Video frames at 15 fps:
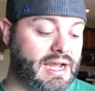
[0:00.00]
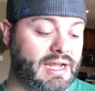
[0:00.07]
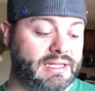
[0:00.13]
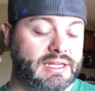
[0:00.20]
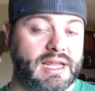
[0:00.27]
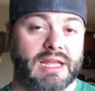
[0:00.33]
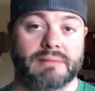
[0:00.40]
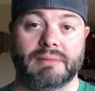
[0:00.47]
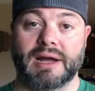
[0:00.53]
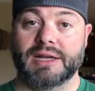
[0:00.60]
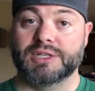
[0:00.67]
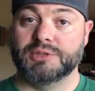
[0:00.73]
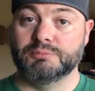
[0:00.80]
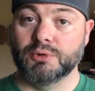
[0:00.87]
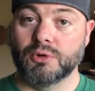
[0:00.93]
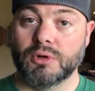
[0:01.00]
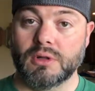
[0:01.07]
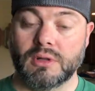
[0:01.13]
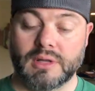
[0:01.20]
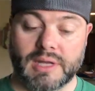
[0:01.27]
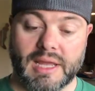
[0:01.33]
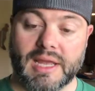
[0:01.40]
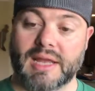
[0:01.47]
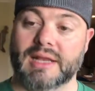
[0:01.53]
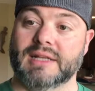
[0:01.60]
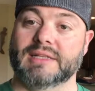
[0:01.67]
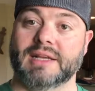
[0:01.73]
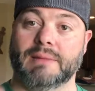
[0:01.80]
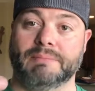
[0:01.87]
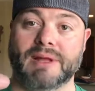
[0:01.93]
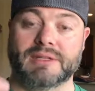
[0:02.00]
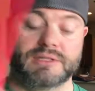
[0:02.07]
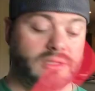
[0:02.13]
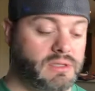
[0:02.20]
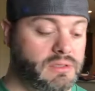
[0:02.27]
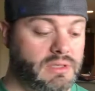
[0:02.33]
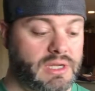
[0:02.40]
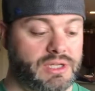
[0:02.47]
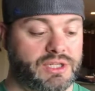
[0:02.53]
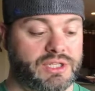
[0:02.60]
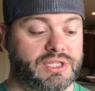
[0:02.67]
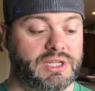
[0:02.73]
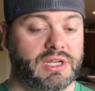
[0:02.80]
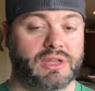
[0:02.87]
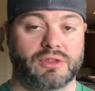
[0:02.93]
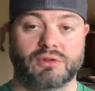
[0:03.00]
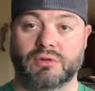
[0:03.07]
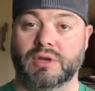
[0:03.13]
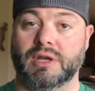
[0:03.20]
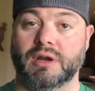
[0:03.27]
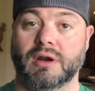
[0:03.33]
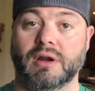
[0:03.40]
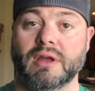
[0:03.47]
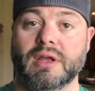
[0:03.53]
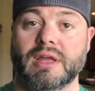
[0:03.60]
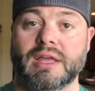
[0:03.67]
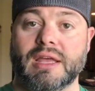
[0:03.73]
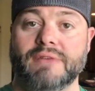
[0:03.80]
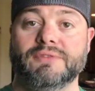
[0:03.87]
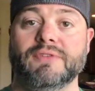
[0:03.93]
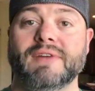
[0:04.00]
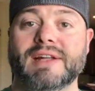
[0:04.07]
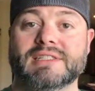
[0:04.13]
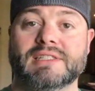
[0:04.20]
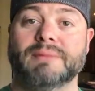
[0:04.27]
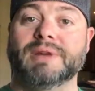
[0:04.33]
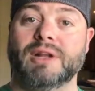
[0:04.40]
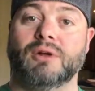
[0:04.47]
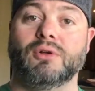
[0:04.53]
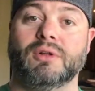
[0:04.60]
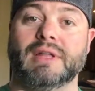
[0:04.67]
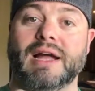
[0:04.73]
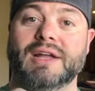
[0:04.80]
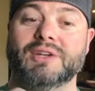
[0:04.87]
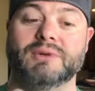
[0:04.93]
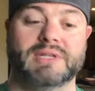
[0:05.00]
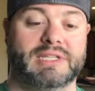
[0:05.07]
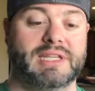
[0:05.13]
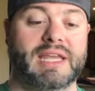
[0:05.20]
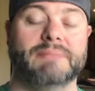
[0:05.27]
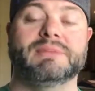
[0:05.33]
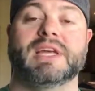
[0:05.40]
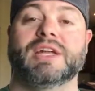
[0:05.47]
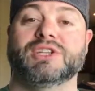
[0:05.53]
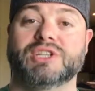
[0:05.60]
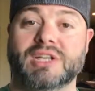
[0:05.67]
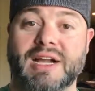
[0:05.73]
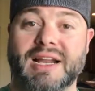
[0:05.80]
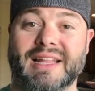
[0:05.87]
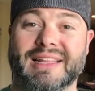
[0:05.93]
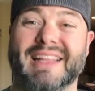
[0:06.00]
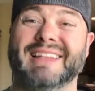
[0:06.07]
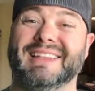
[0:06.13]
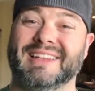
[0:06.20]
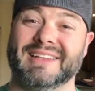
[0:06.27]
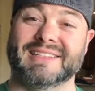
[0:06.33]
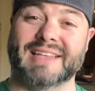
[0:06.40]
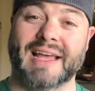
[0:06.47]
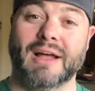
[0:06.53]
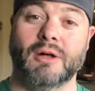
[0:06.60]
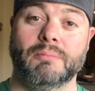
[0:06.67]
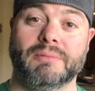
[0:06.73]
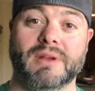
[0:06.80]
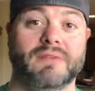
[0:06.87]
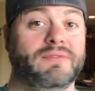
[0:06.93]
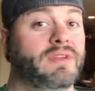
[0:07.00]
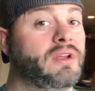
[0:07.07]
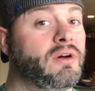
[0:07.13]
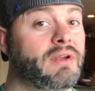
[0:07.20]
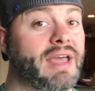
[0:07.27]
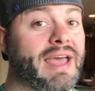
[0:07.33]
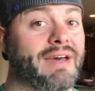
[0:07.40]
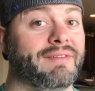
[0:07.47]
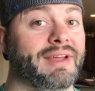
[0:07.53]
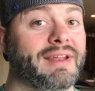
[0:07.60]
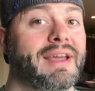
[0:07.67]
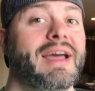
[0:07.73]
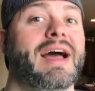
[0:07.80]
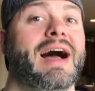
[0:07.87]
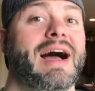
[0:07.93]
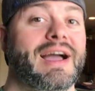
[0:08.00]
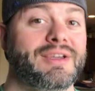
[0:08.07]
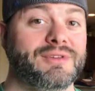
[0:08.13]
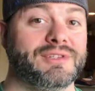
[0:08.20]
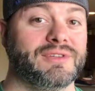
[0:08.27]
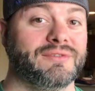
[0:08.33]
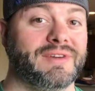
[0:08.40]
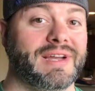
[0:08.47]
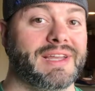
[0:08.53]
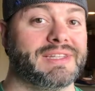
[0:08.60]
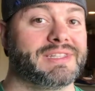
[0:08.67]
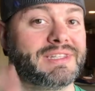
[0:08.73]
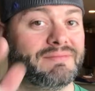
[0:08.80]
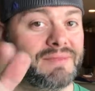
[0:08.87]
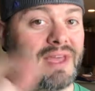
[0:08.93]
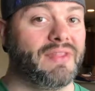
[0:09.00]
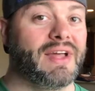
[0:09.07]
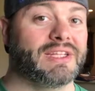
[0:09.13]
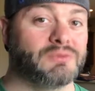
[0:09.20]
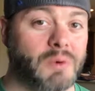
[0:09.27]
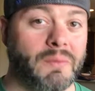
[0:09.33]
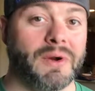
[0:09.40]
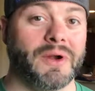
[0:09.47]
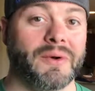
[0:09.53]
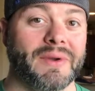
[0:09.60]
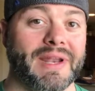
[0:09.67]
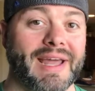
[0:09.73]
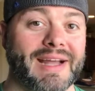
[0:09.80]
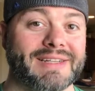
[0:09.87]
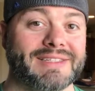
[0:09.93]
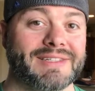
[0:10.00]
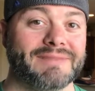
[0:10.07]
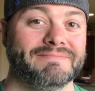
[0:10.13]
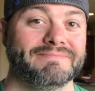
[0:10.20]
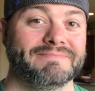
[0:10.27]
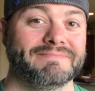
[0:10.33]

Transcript: I take my spool and I take a pencil and just stick it through here. If you've got somebody to hold on to it to keep tension on it, that does help, but if you don't have it, I use a vise, and that's where we're going next.